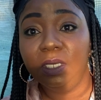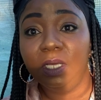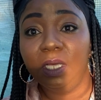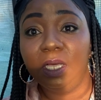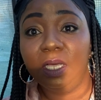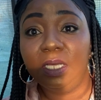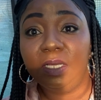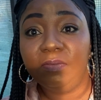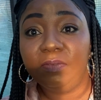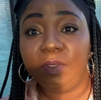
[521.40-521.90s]

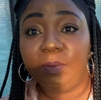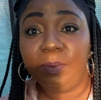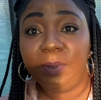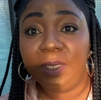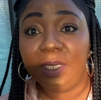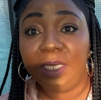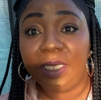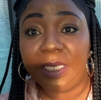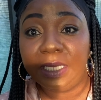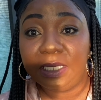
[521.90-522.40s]
of the
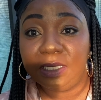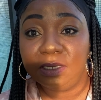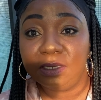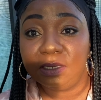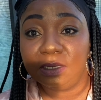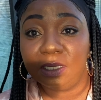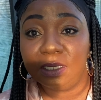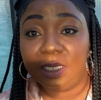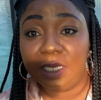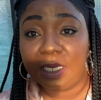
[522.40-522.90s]
plants
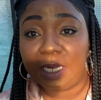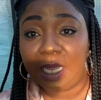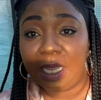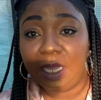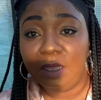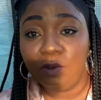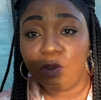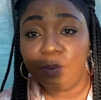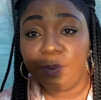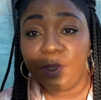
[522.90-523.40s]
that
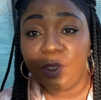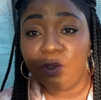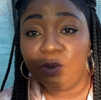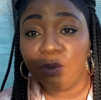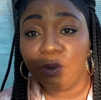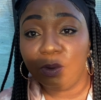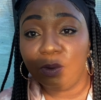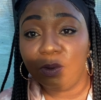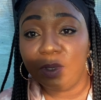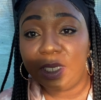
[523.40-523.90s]
I will be
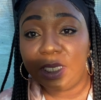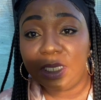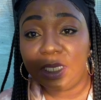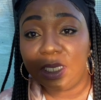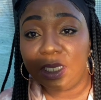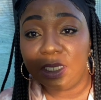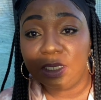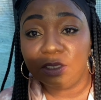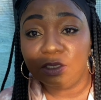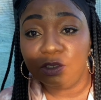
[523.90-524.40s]
growing
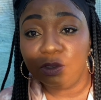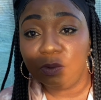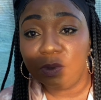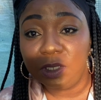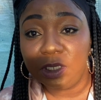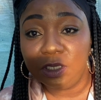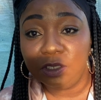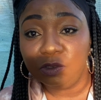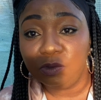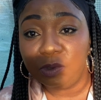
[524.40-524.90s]
in
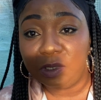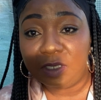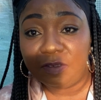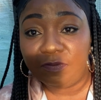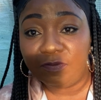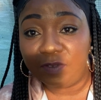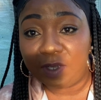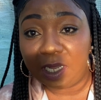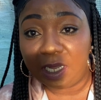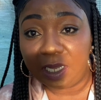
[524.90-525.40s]

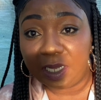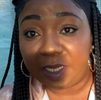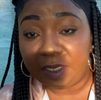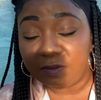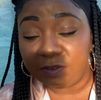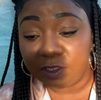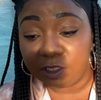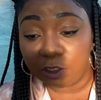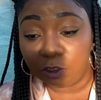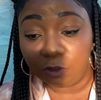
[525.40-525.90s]
2025
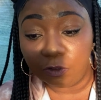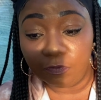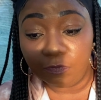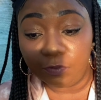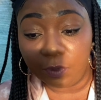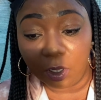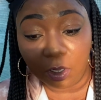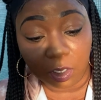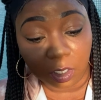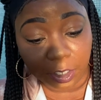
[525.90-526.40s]
so
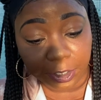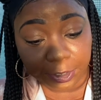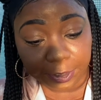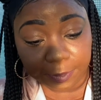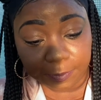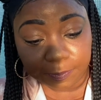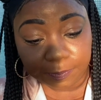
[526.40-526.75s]
far.